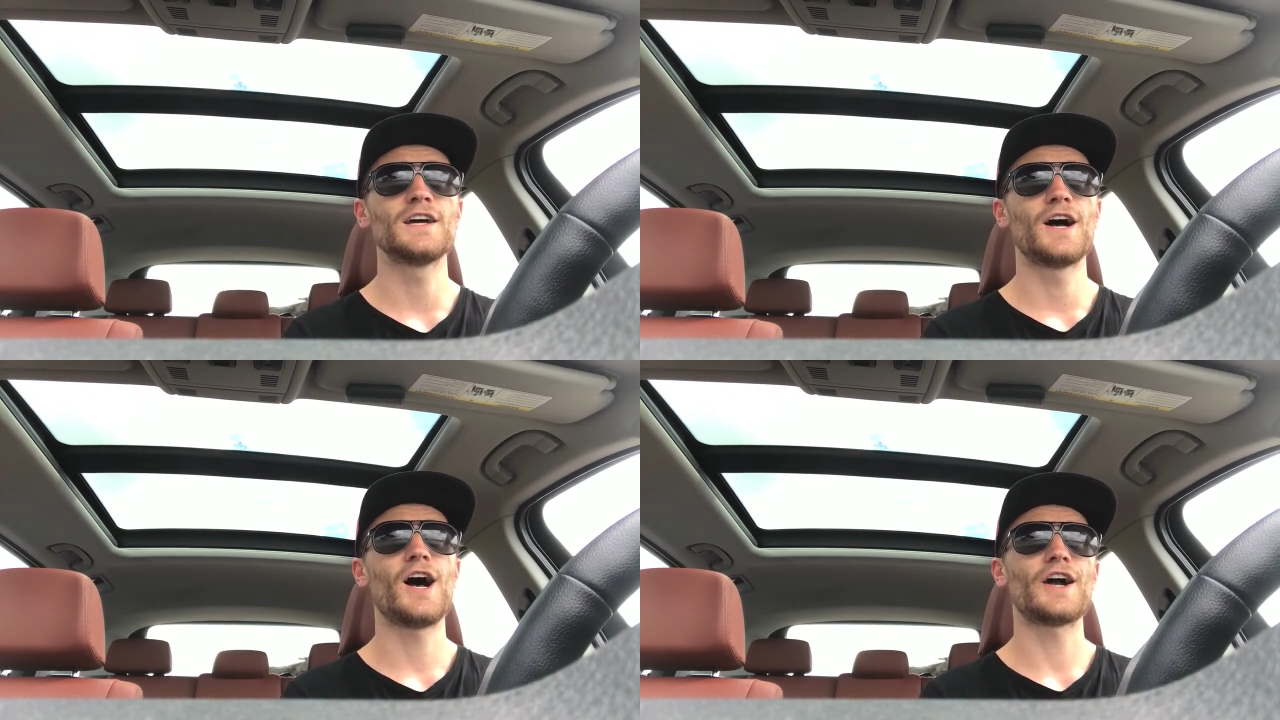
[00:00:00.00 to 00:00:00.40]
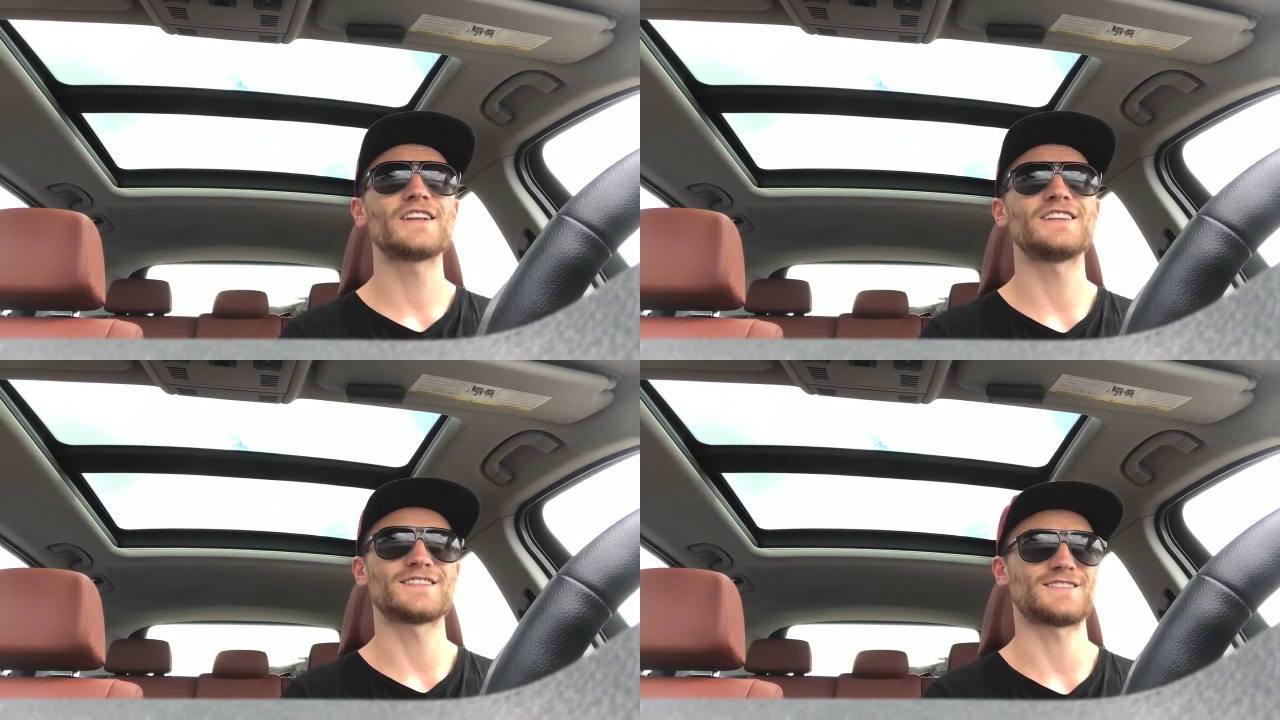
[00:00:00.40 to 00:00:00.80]

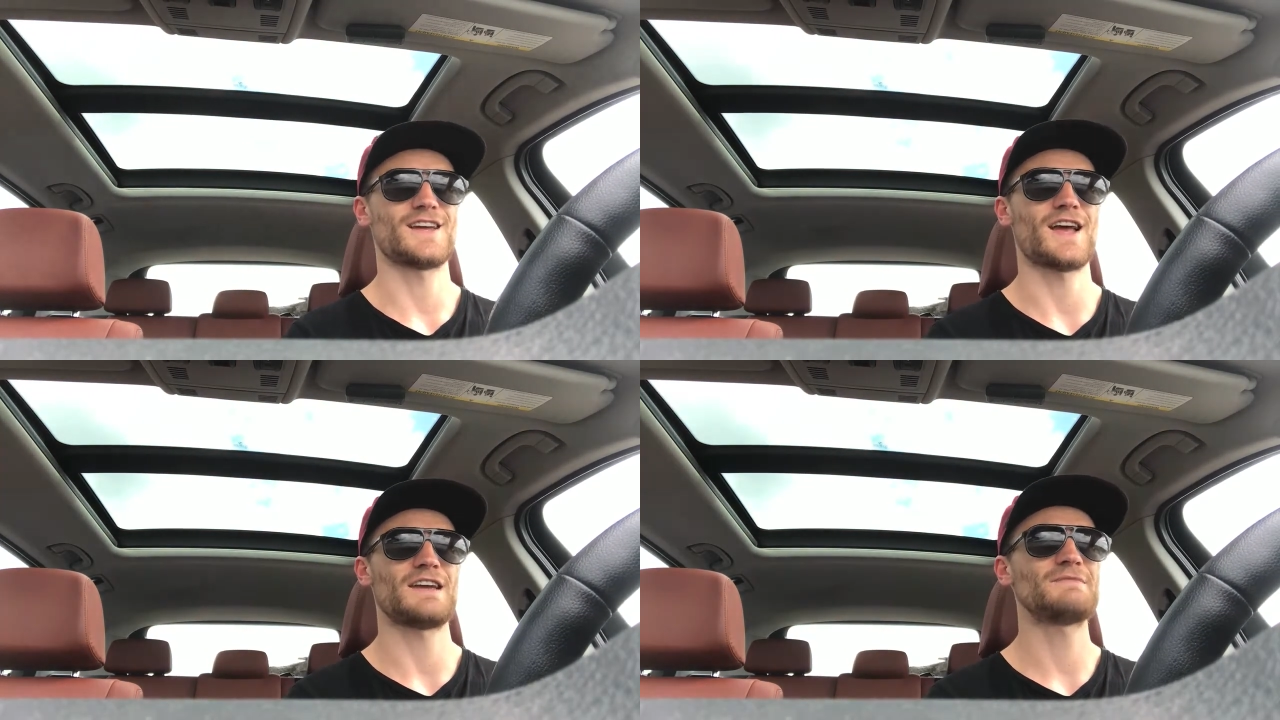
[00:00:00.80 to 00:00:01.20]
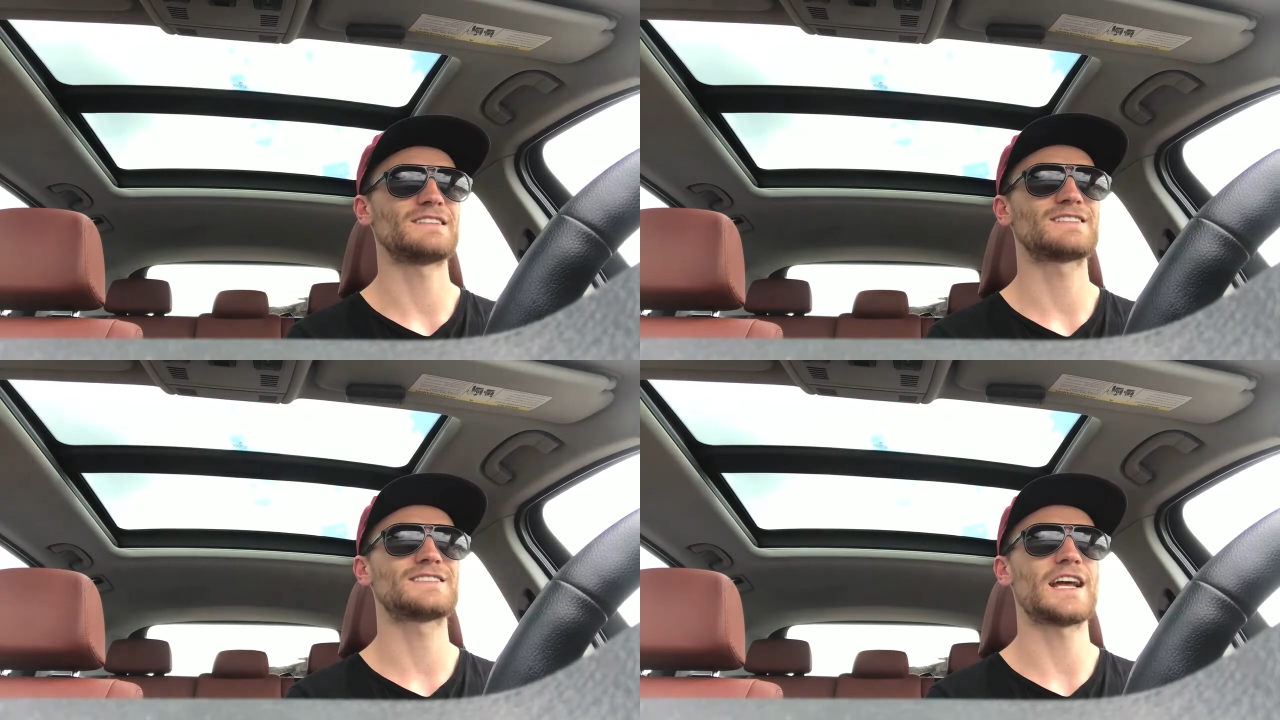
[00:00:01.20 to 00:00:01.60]
hard this time,
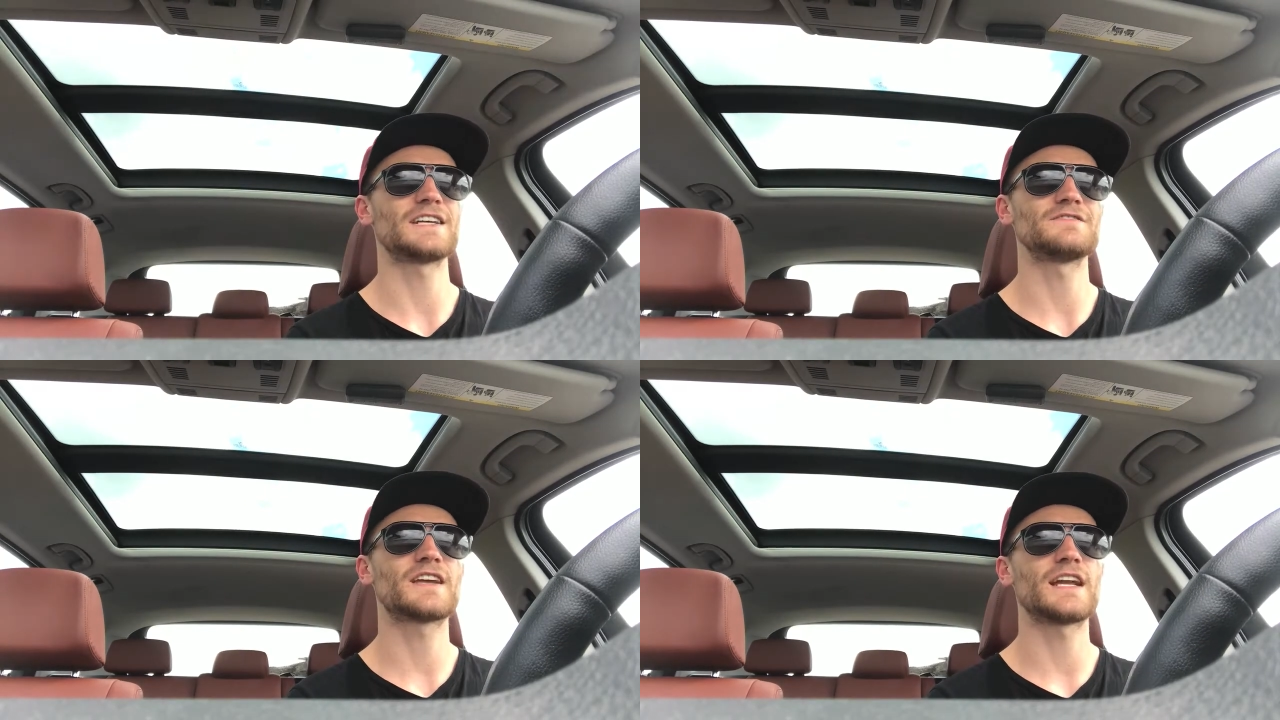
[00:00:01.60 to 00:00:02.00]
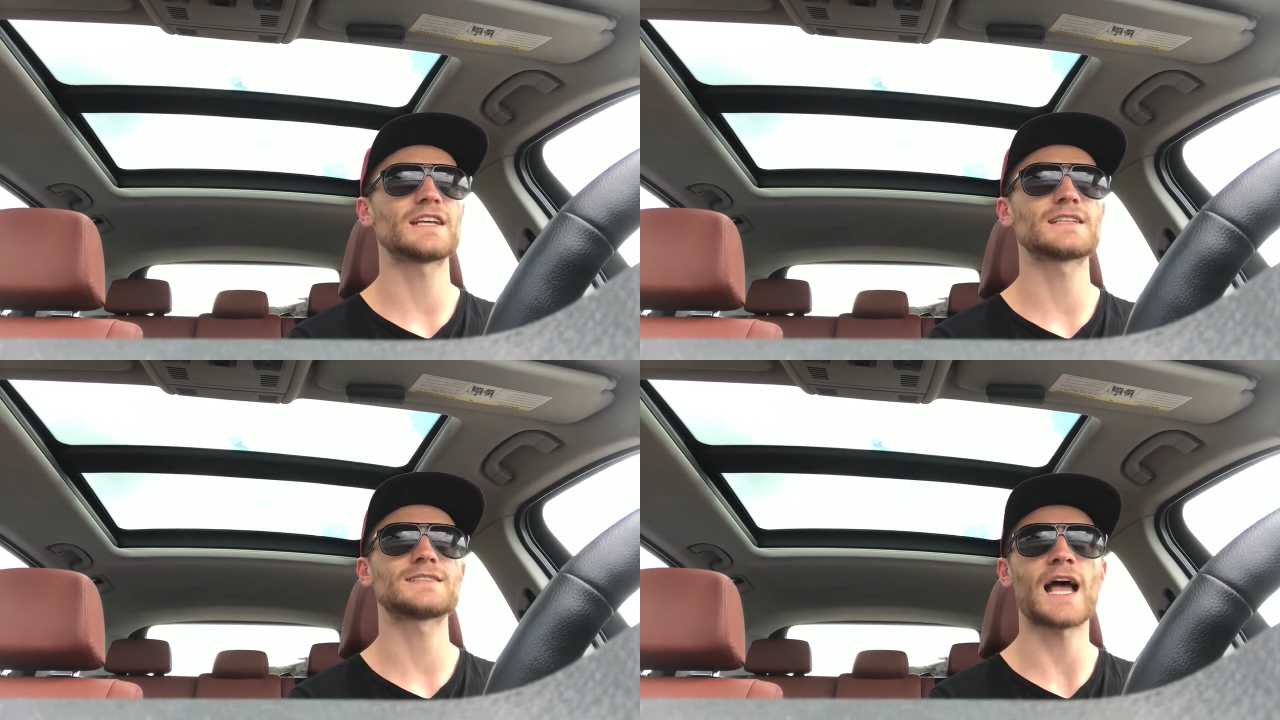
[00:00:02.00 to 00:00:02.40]
instead of
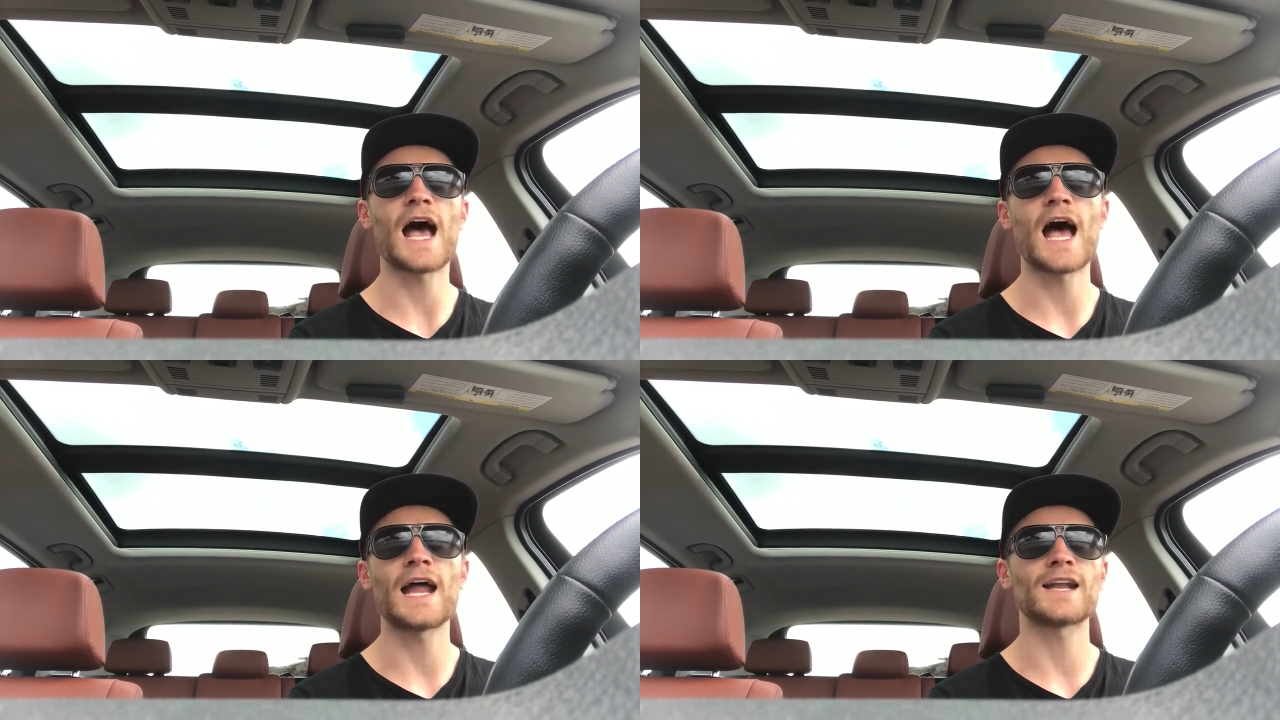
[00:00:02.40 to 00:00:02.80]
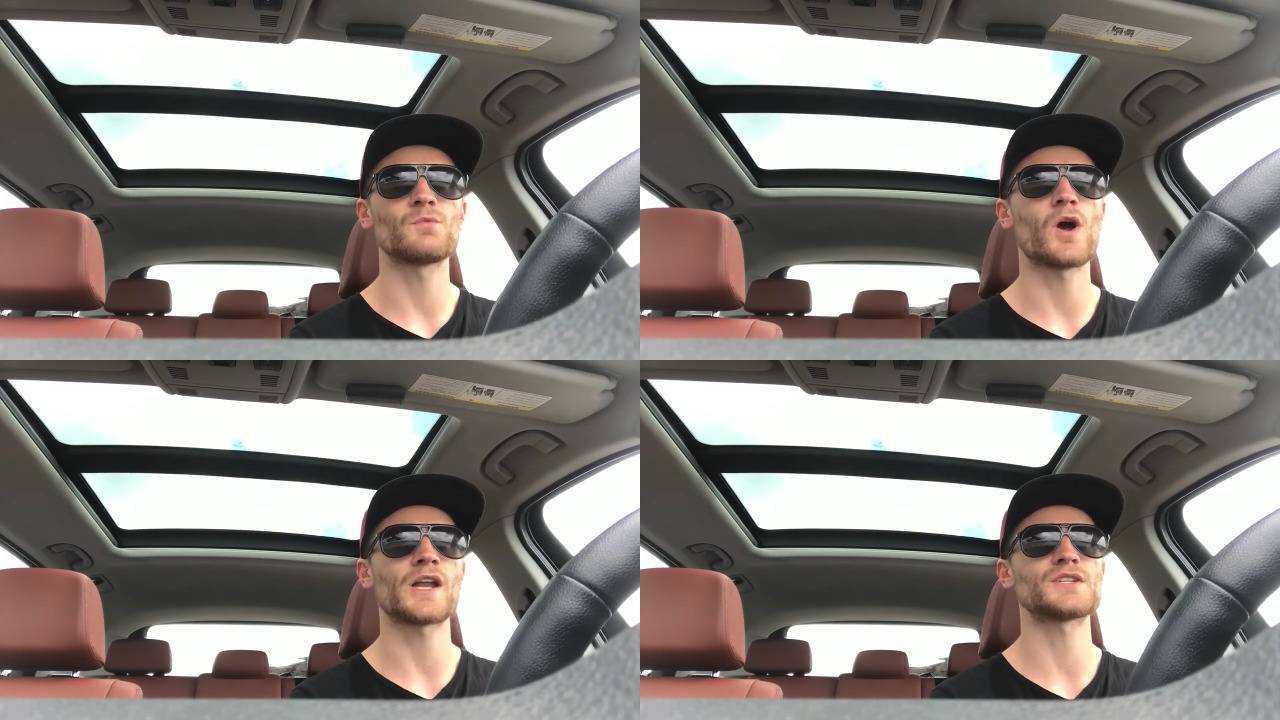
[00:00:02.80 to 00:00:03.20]
getting sad and
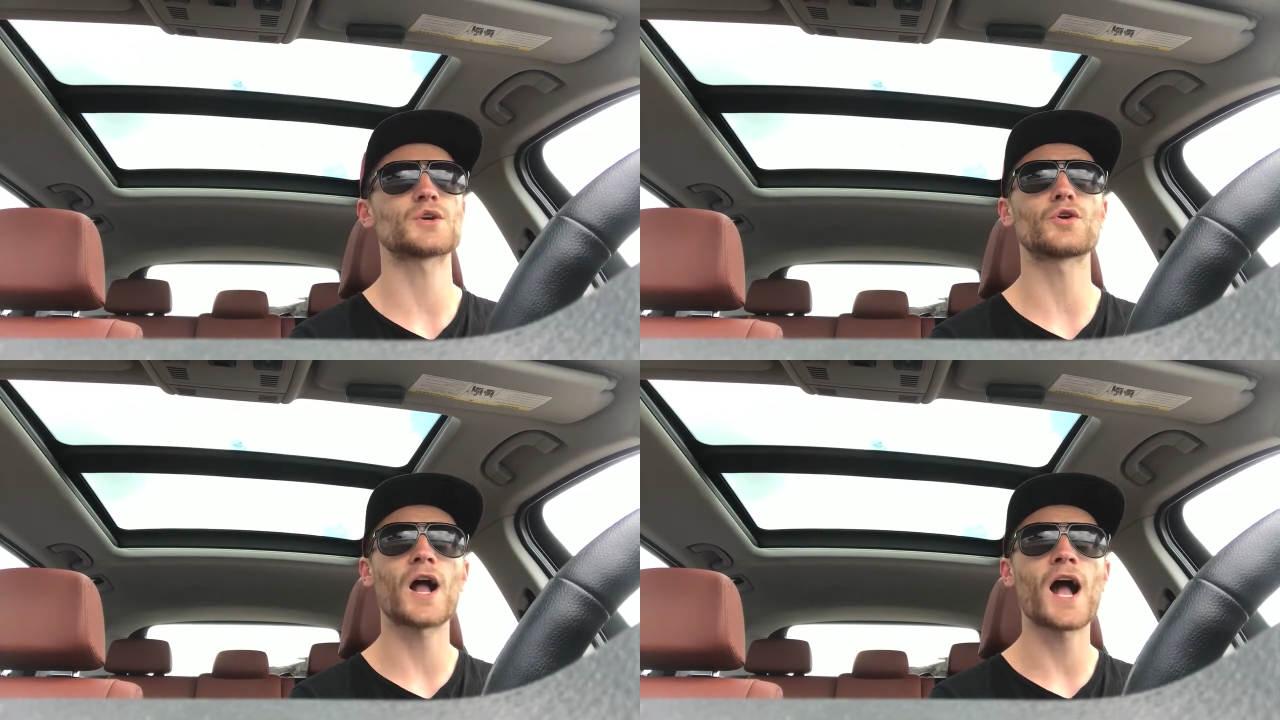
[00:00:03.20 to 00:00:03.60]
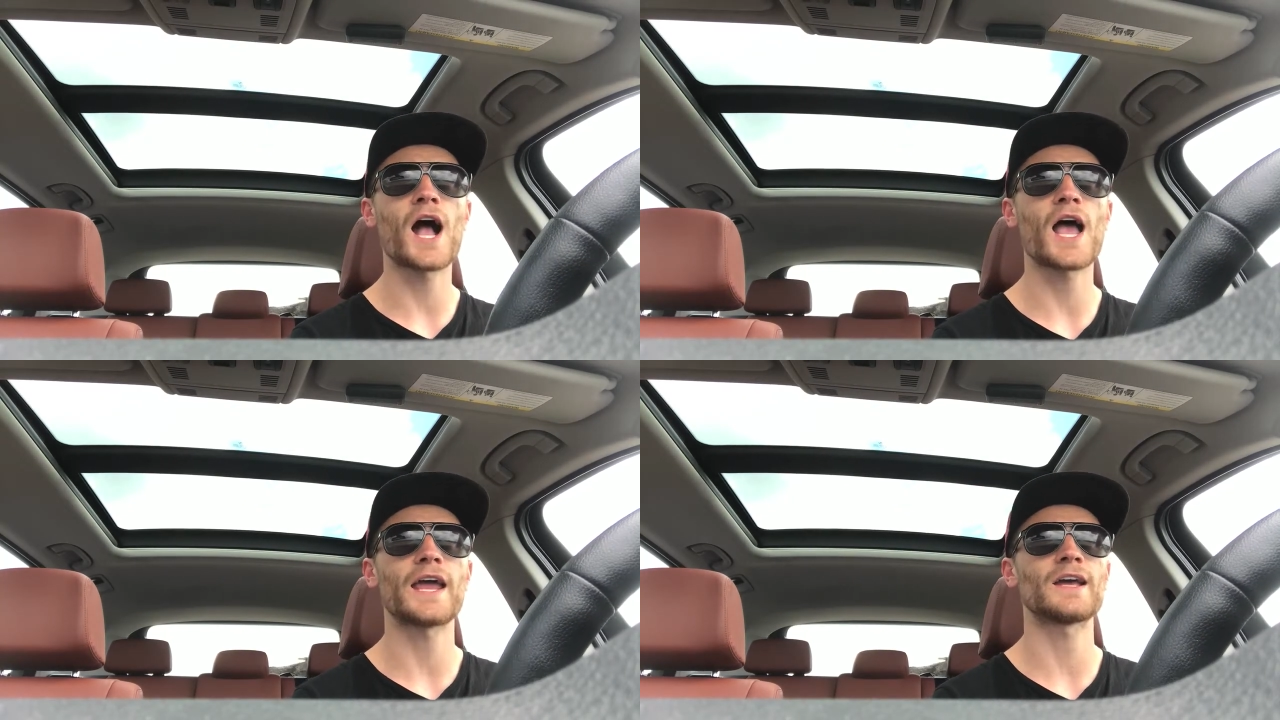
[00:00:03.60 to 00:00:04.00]
wanting to cry